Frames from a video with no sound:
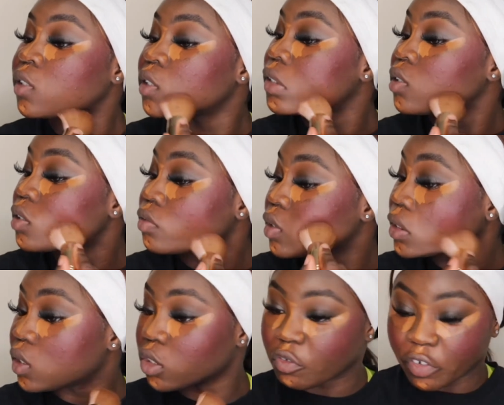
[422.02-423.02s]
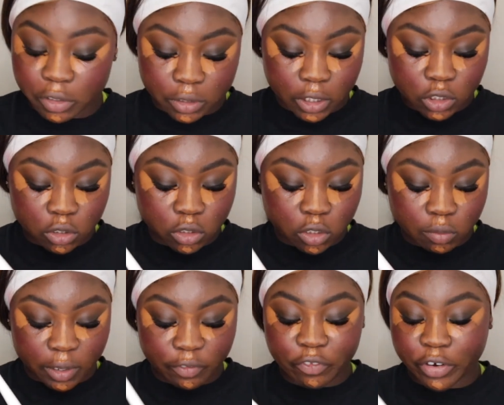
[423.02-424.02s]
So the foundation that I'm using
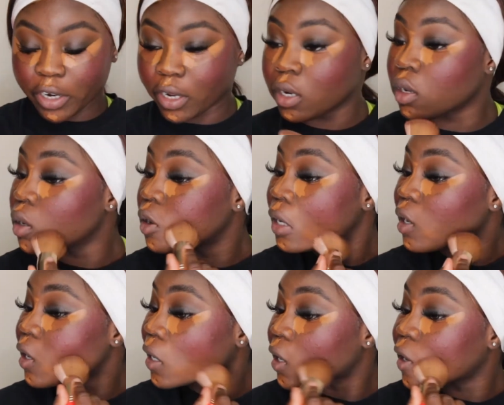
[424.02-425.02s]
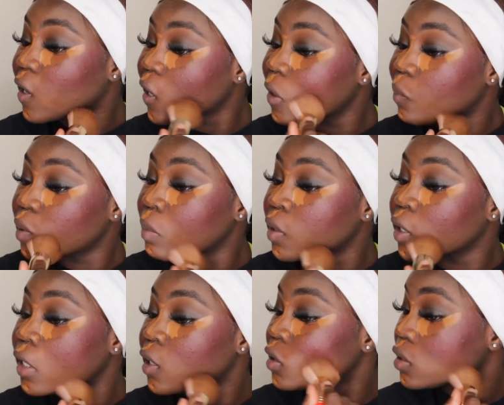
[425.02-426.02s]
today is my first time actually trying it, and I
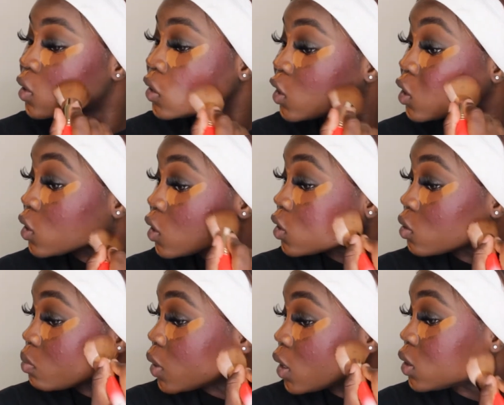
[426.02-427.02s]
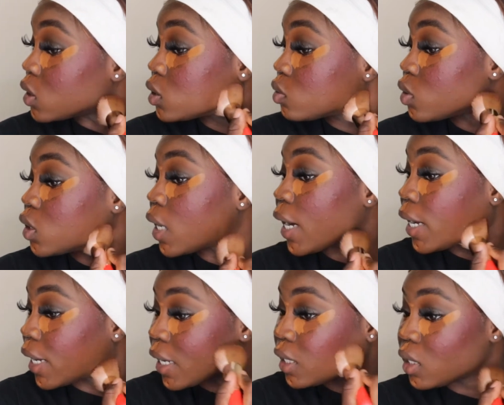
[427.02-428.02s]
really actually love it. It's the
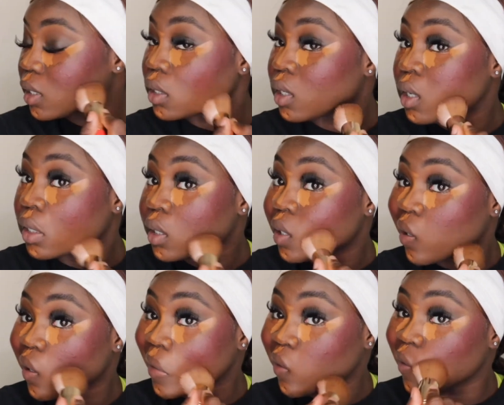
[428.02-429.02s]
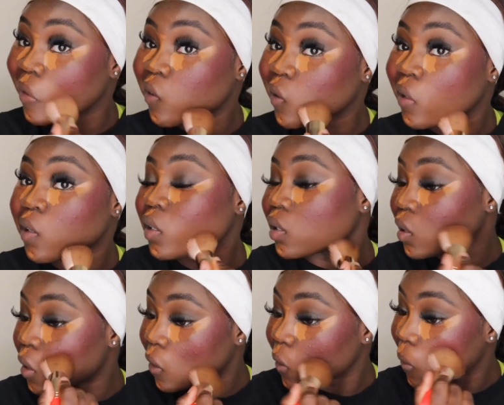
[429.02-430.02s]
Huda Beauty foundation.
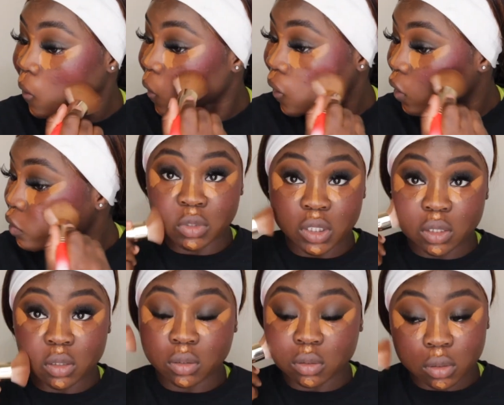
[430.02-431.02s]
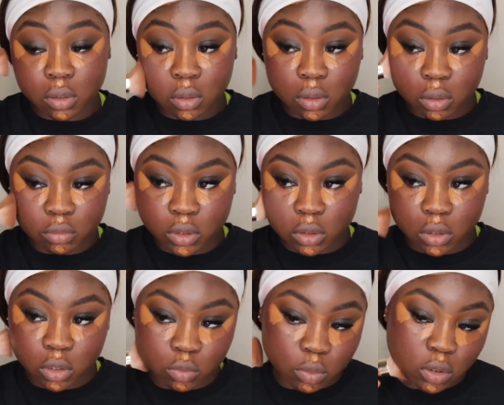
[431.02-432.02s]
I don't remember what shade I
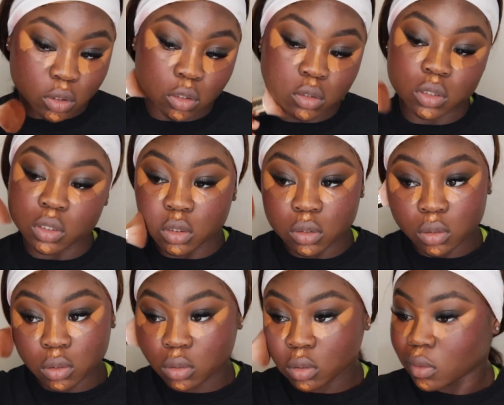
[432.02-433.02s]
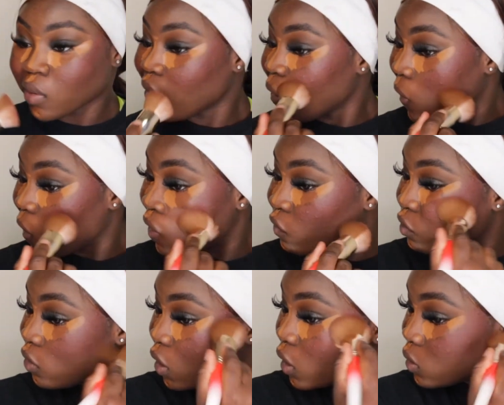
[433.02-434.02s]
am, but it will be down below.
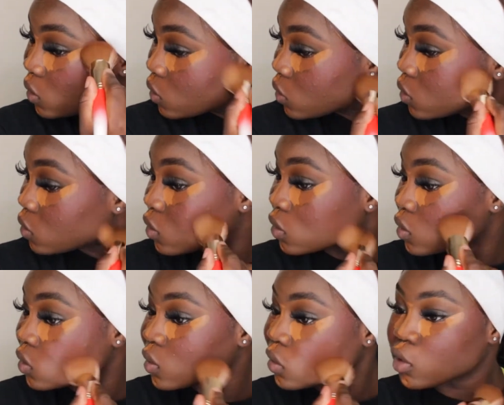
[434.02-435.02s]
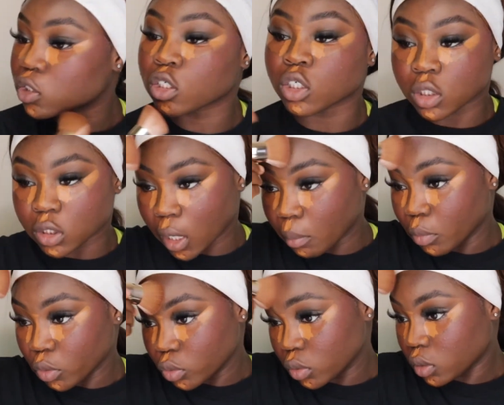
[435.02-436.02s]
And it was really good. It was a really good
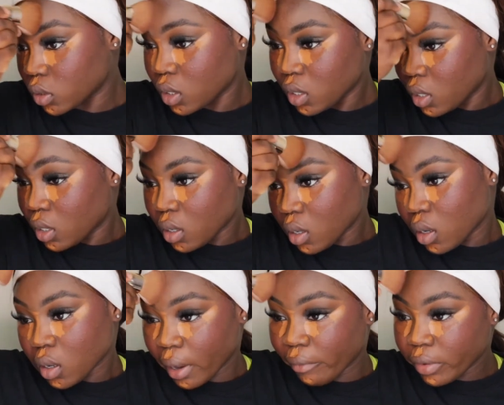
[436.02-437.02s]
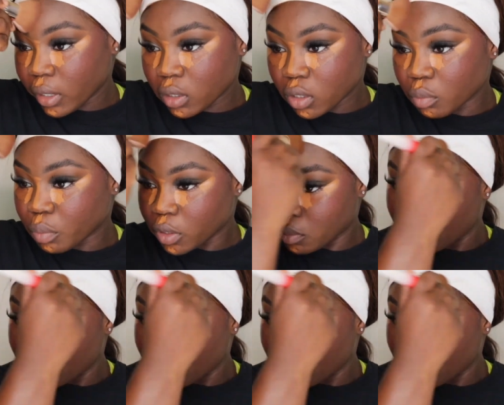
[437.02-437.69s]
foundation. It had really good coverage.